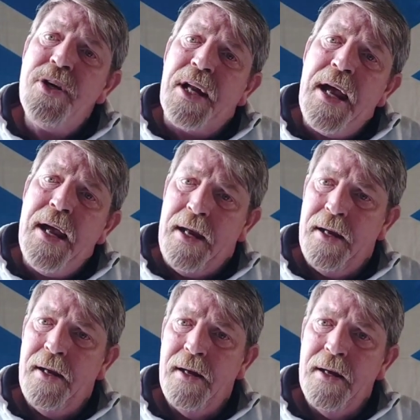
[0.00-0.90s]

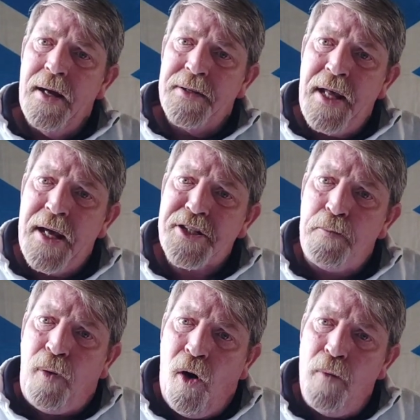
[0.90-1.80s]
Gray takes a
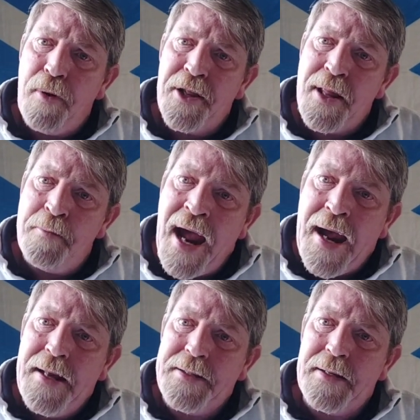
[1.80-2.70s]
pop at the
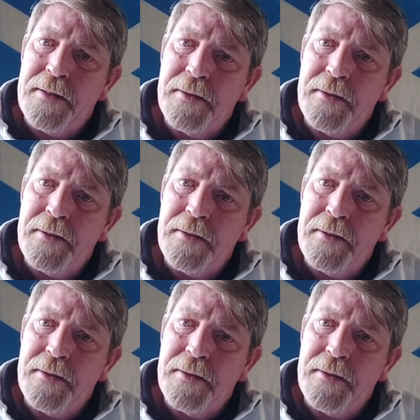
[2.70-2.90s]
Met